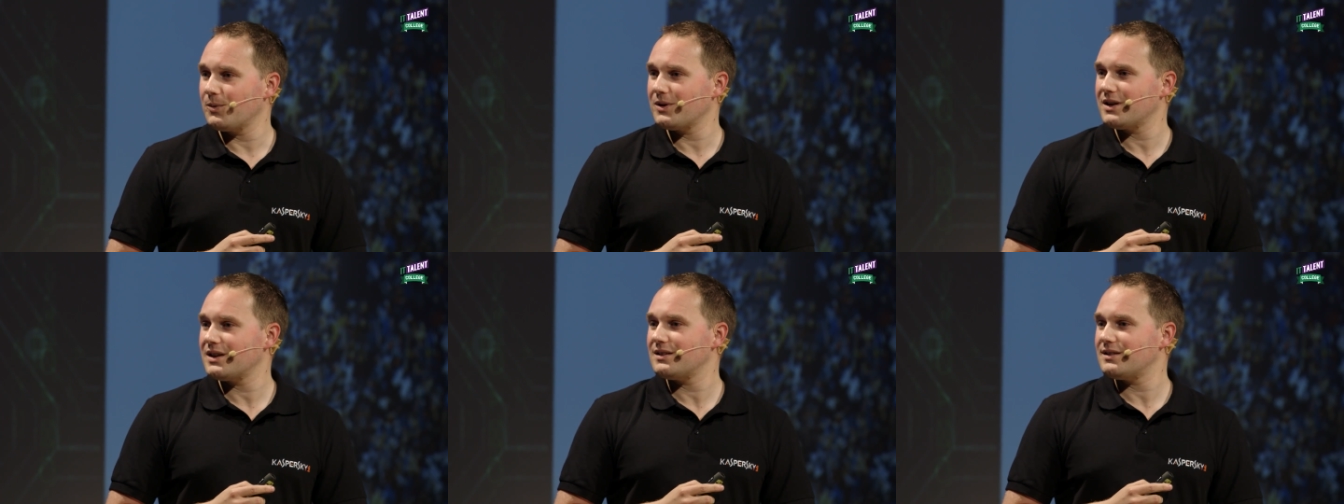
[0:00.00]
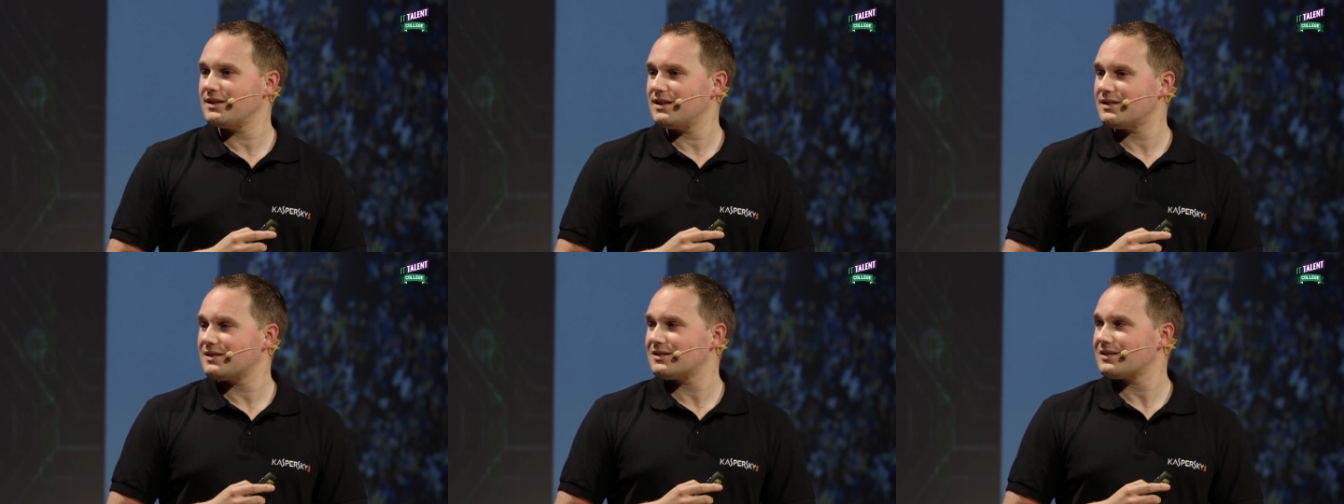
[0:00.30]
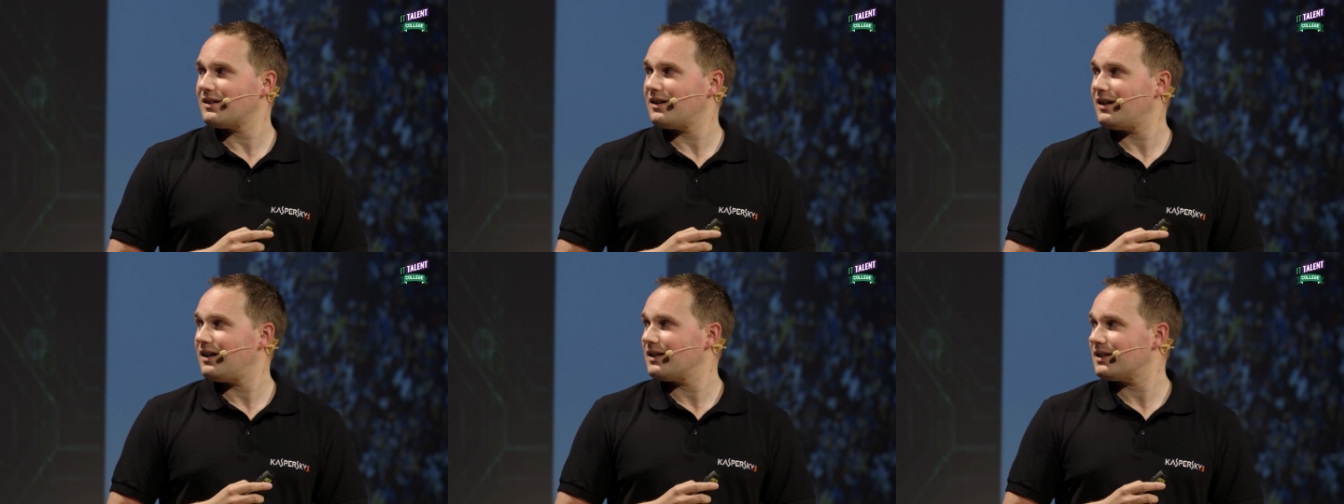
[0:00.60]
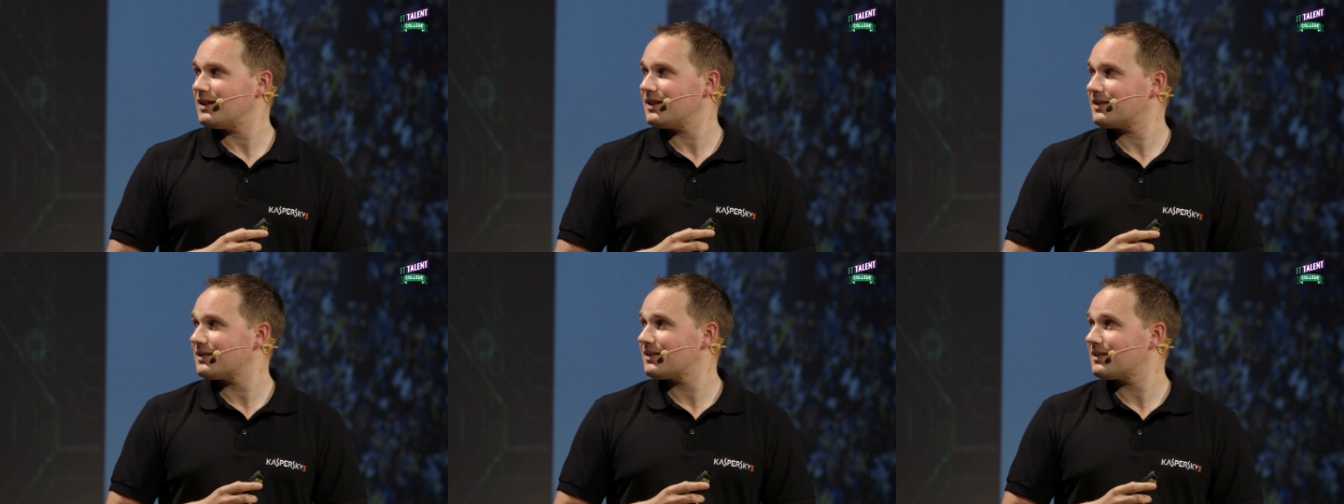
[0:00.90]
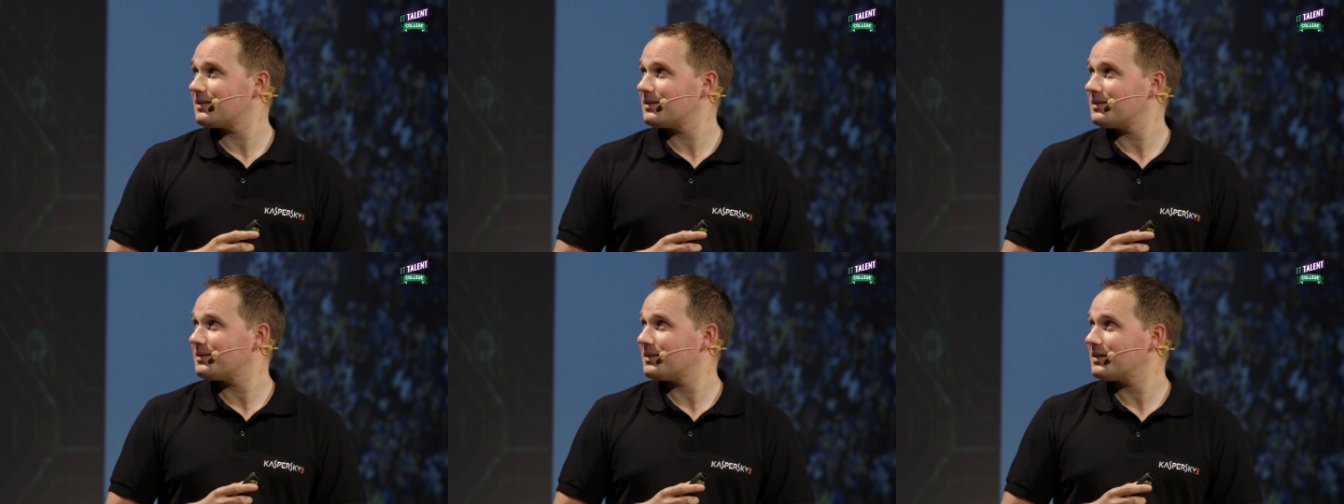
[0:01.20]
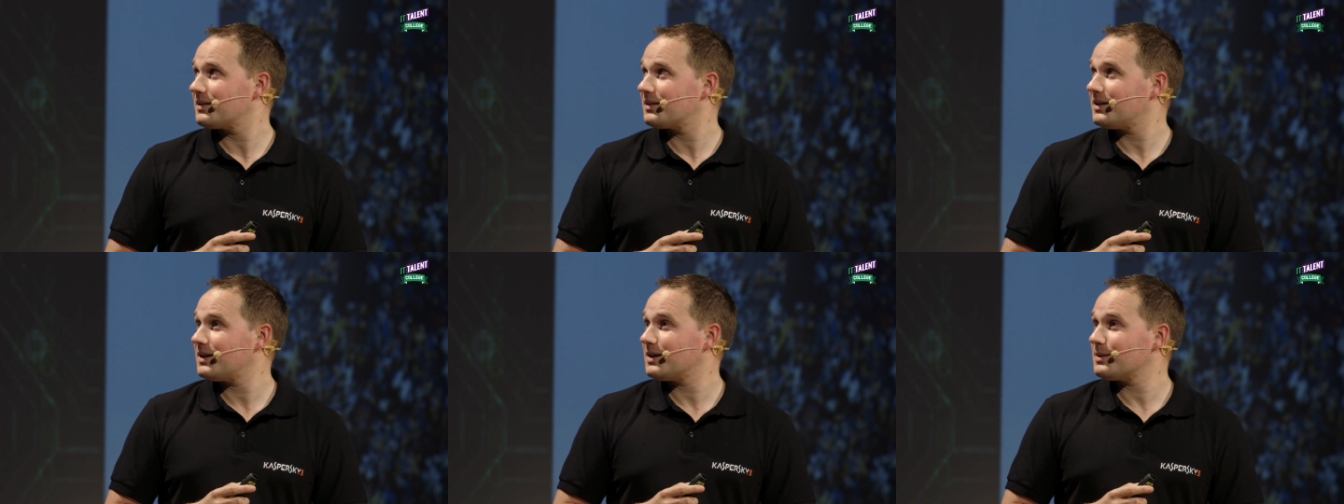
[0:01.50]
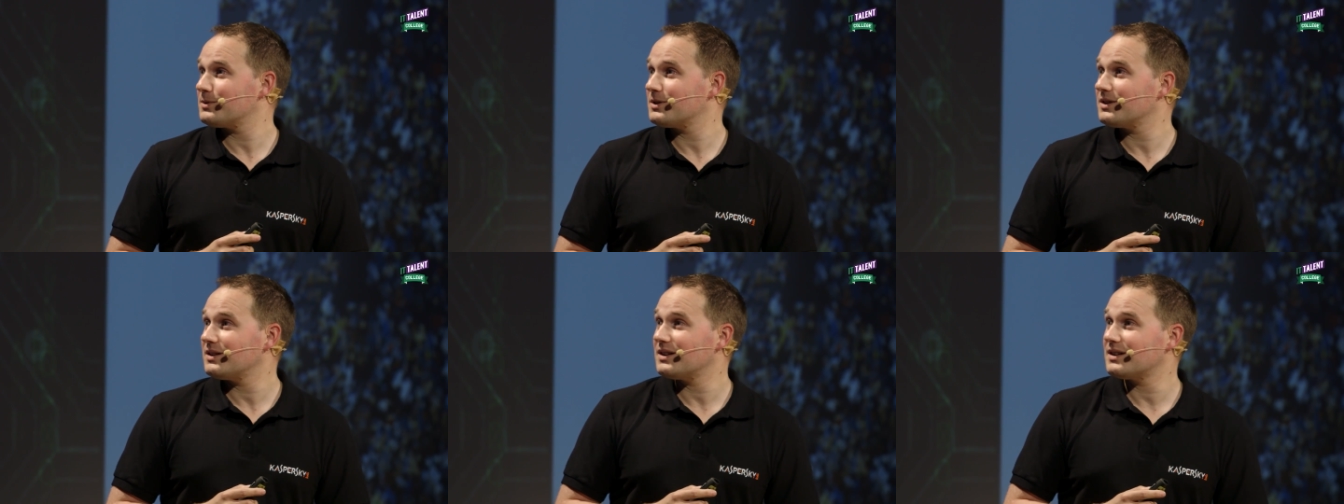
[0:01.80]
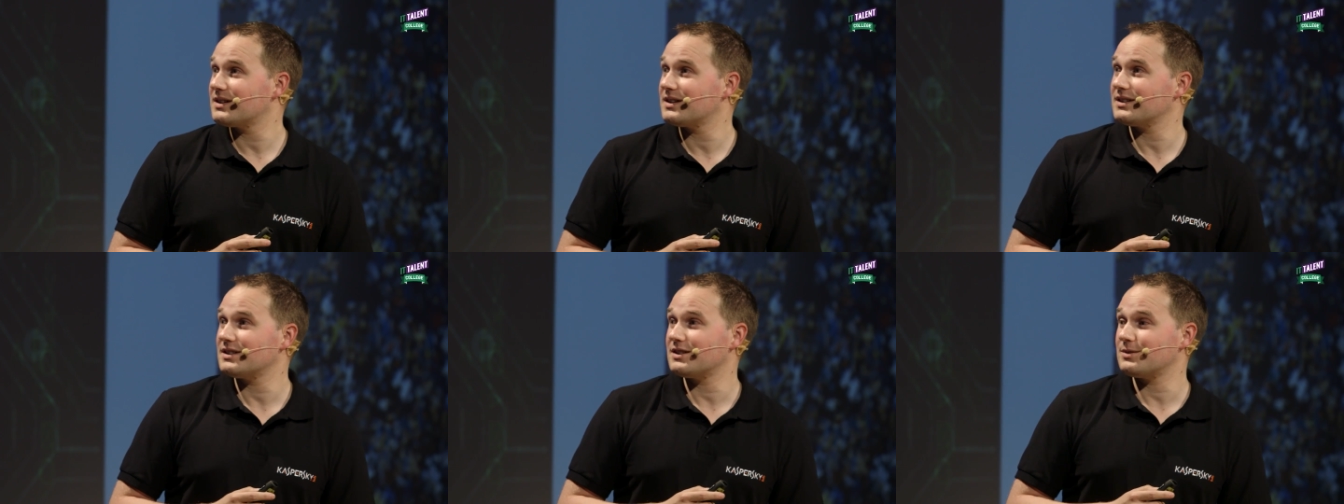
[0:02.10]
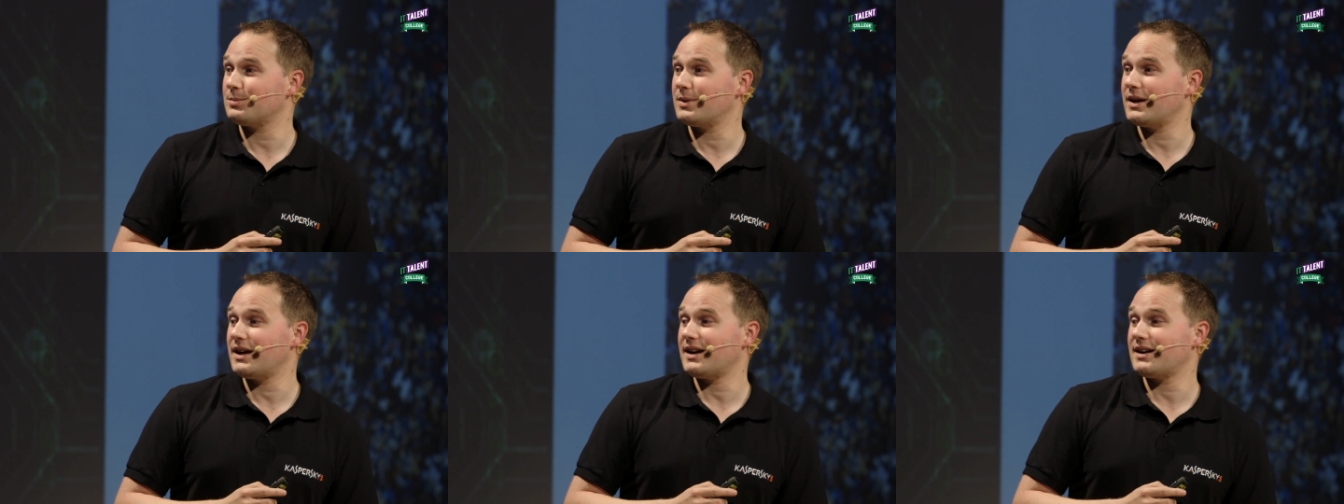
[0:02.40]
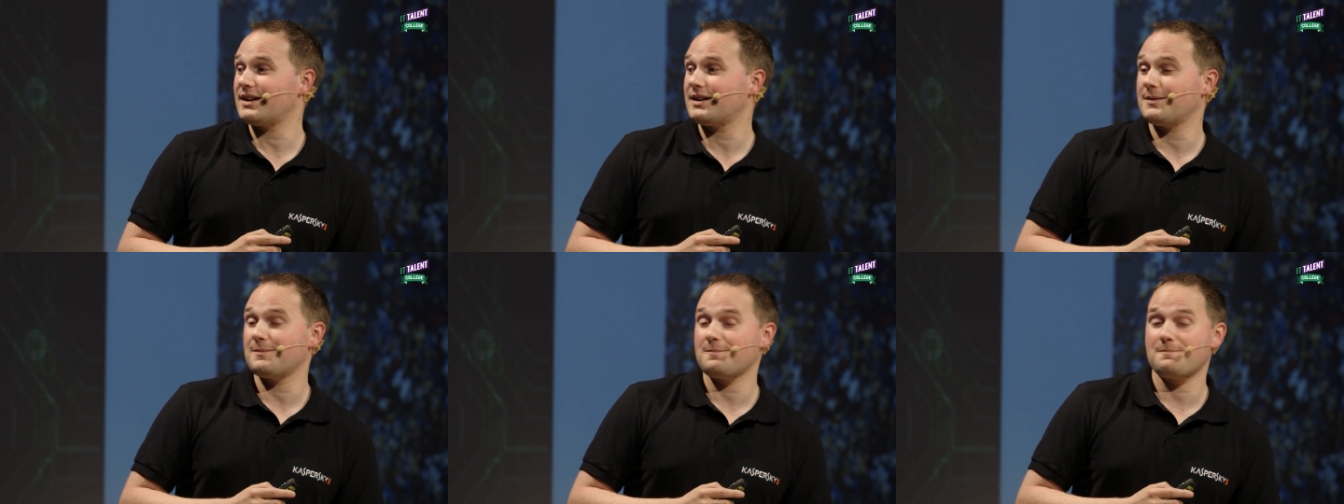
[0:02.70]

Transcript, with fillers: we indeed saw that Carbanak is back.